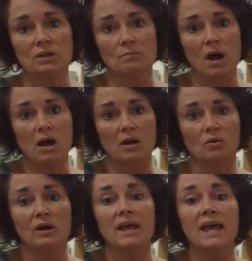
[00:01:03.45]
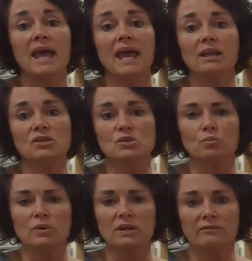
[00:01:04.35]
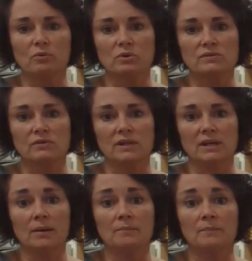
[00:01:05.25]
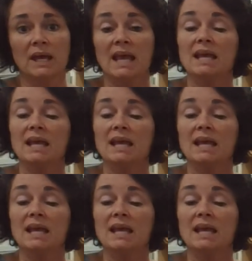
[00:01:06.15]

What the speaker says: you can model and just reinforce for them.